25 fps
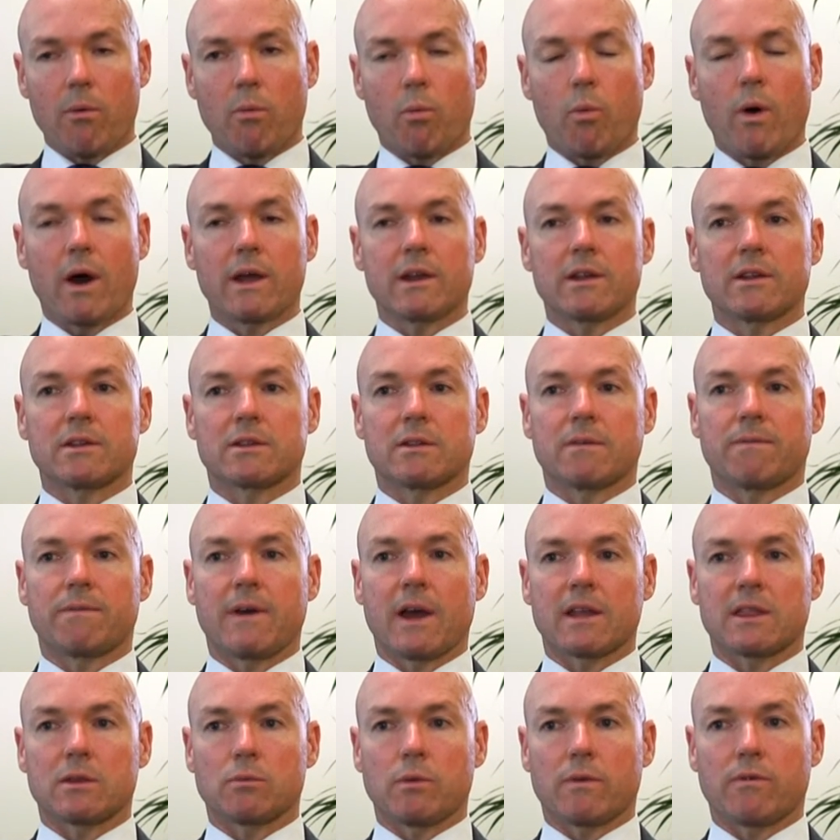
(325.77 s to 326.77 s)
One is the
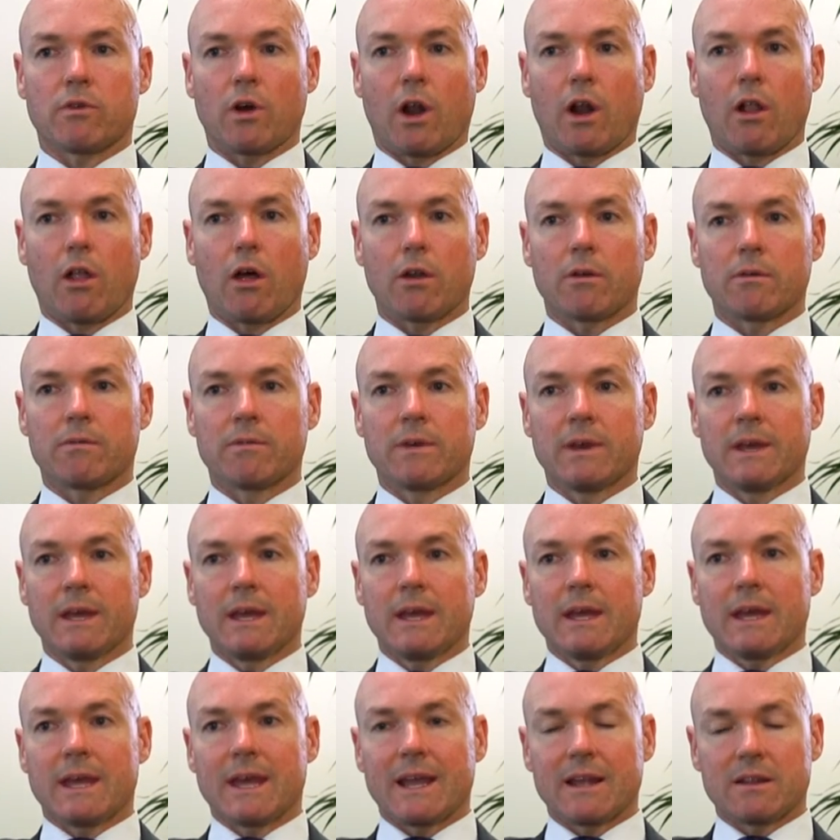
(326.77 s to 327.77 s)
fact that we've got a lot of
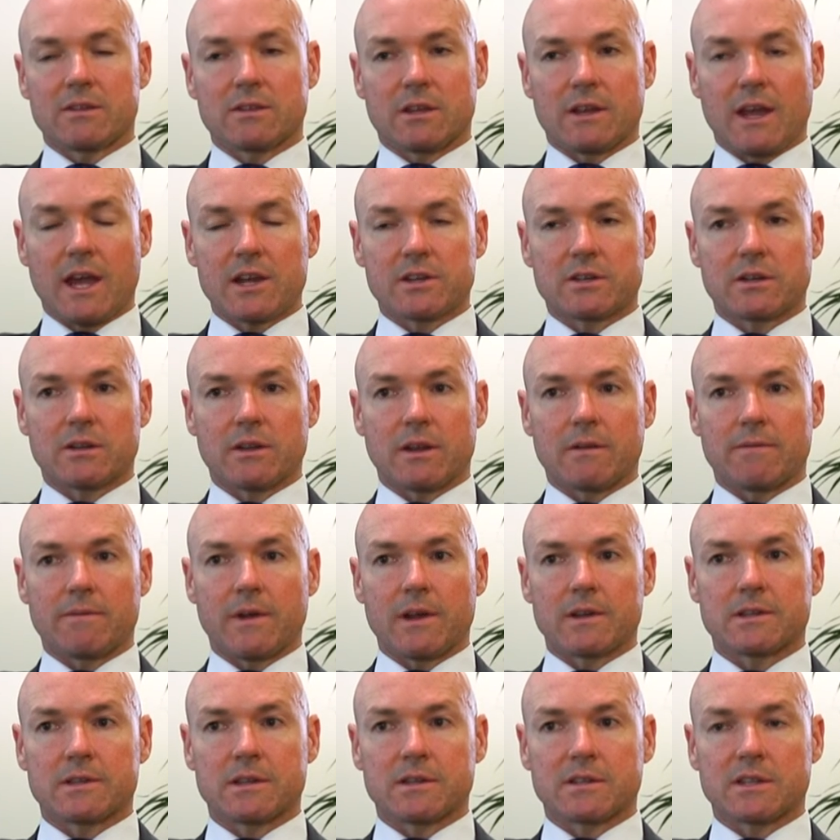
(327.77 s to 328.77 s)
international
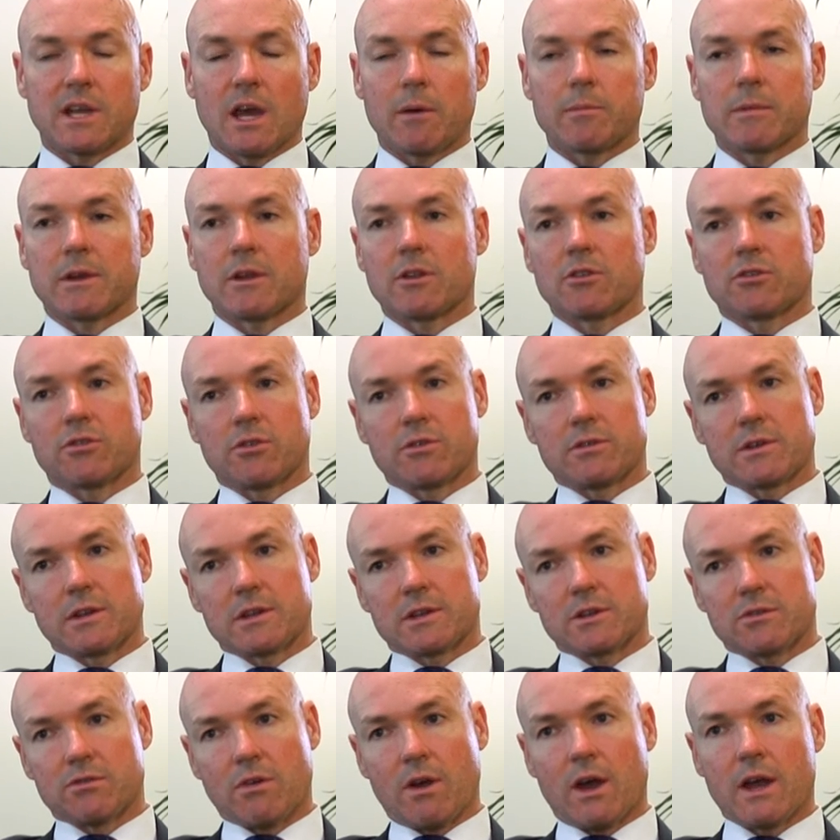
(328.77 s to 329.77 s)
investors coming into the
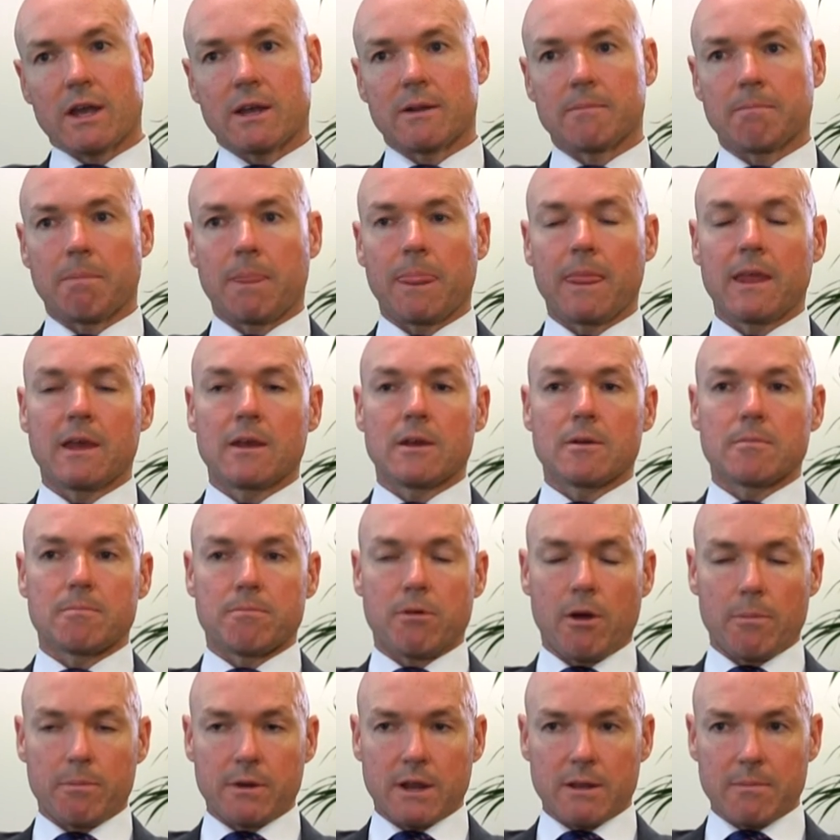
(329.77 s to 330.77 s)
Australian
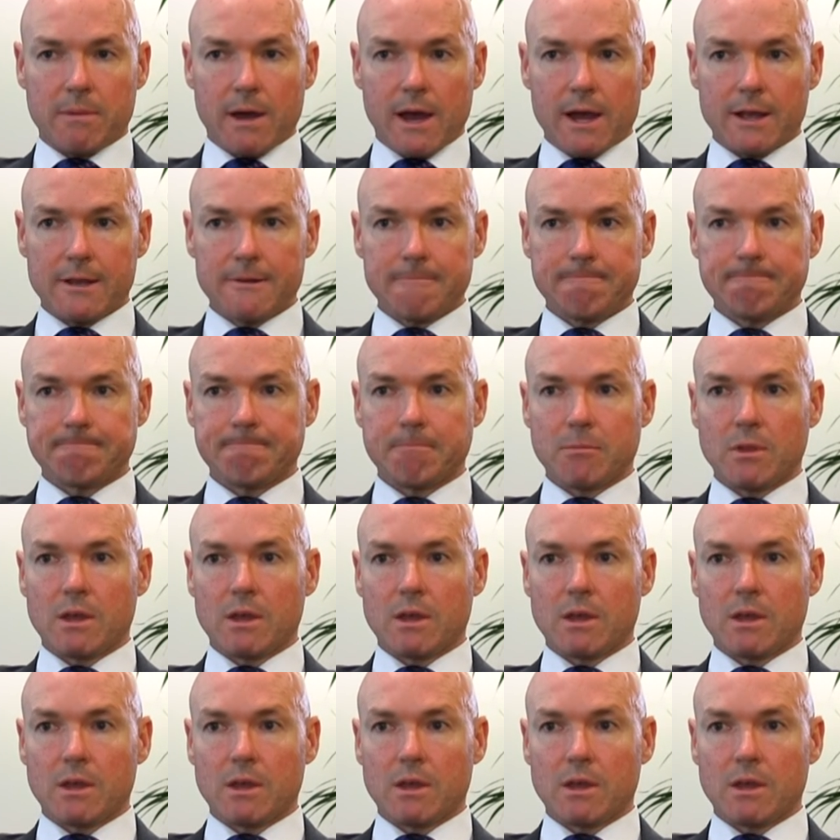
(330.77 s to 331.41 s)
property market.